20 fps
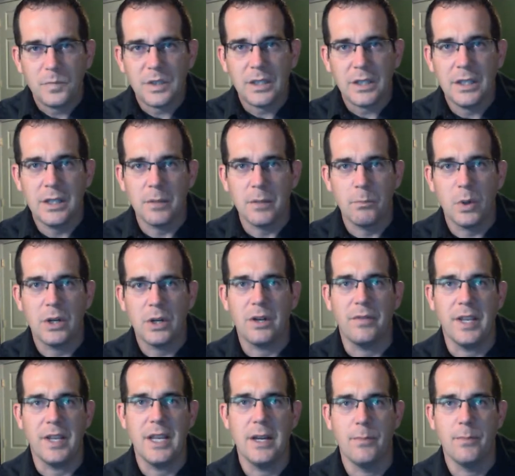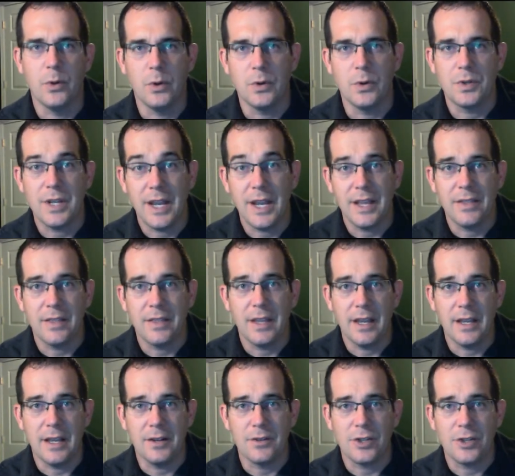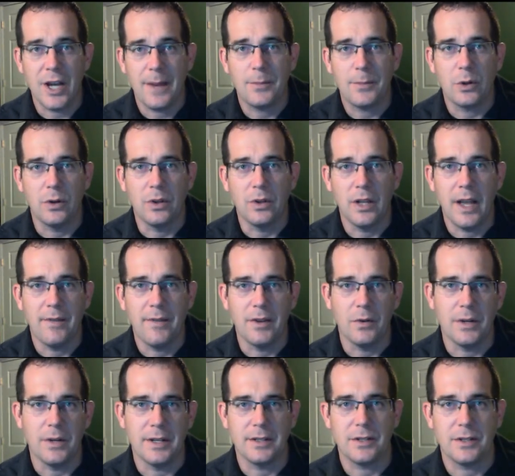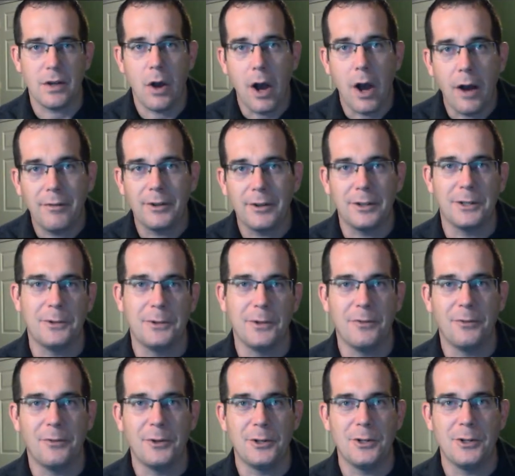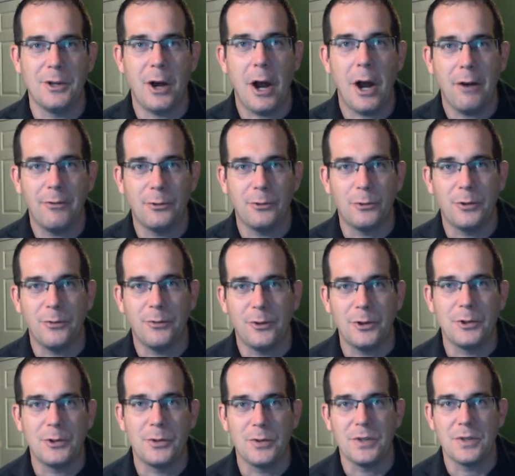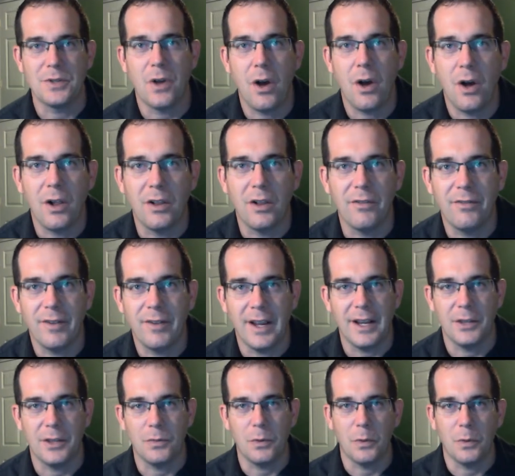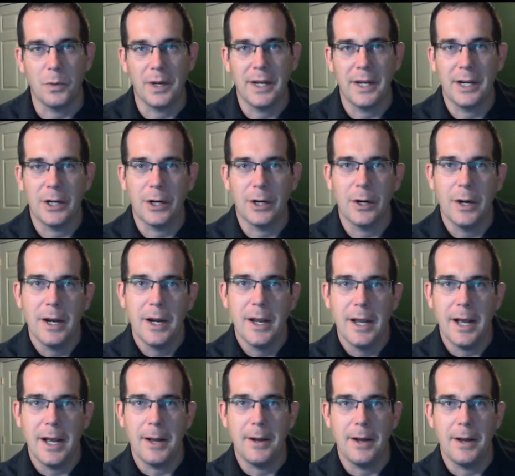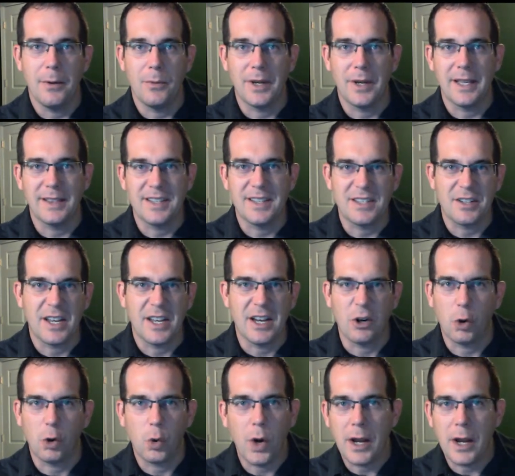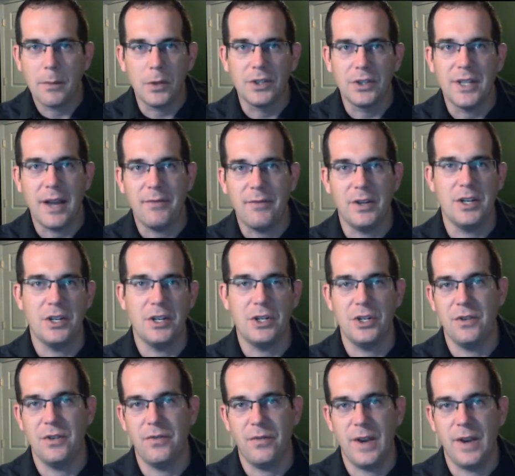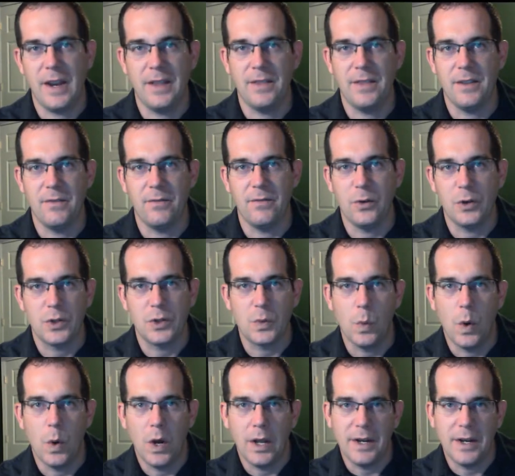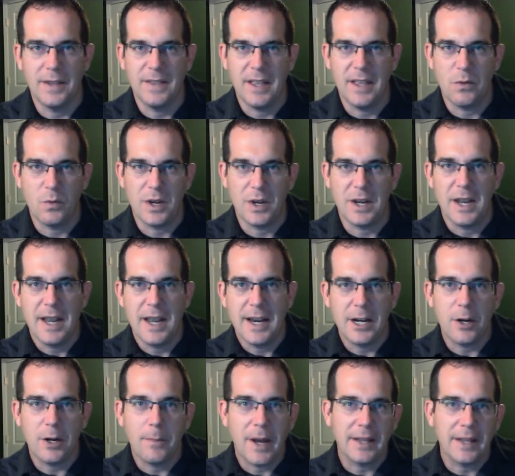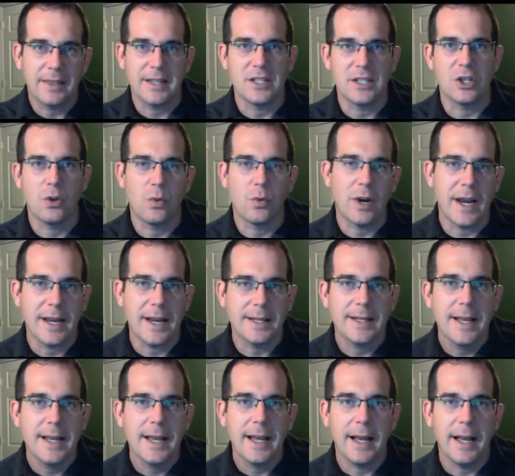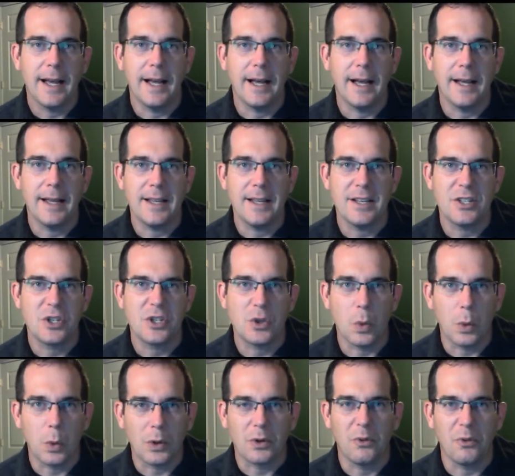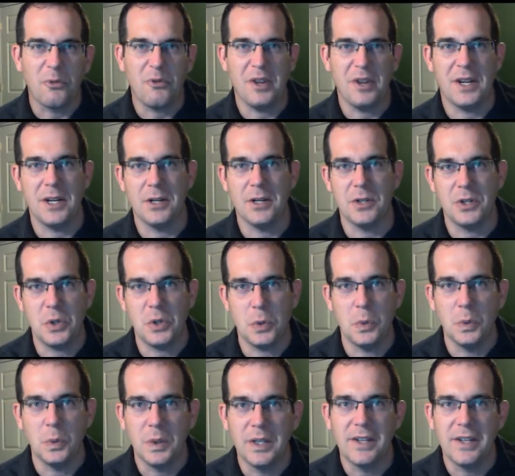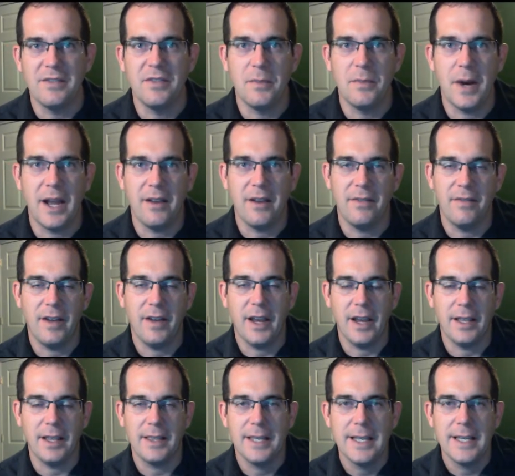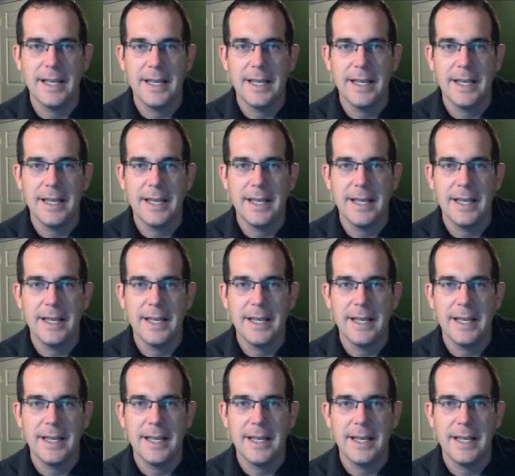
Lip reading: in the book of Hebrews, in chapter 11, it's often referred to as the Hall of Faith, where we get this incredible definition of faith in verse 1, and then we hear about these great historical figures who lived by faith.